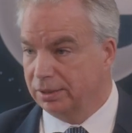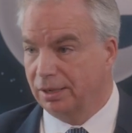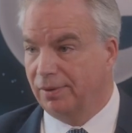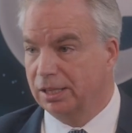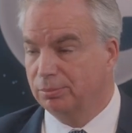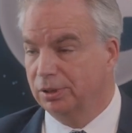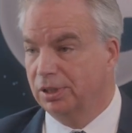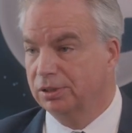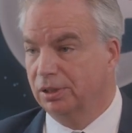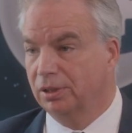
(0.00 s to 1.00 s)
this advanced blood
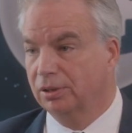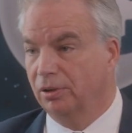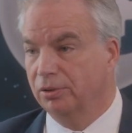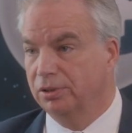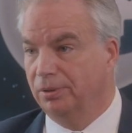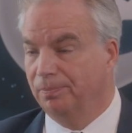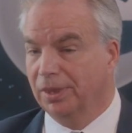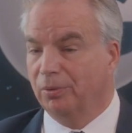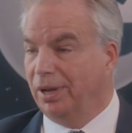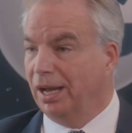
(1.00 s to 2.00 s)
testing technology.
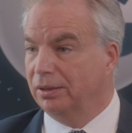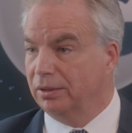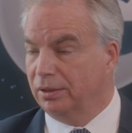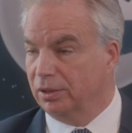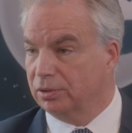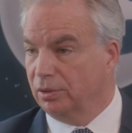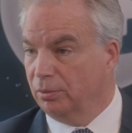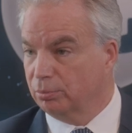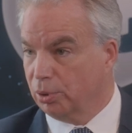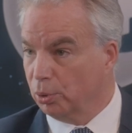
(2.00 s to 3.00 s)
We had this
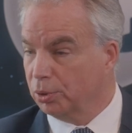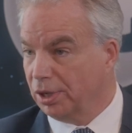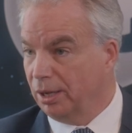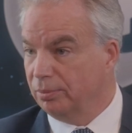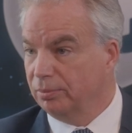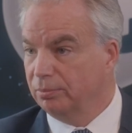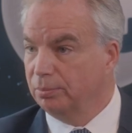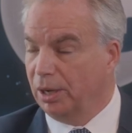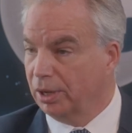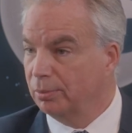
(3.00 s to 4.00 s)
prototype
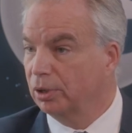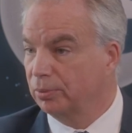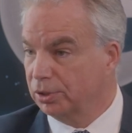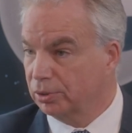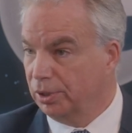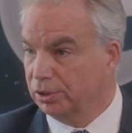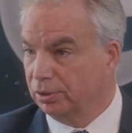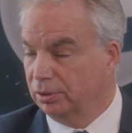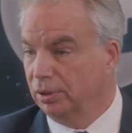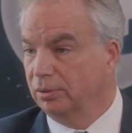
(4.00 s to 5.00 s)
biochemical restoration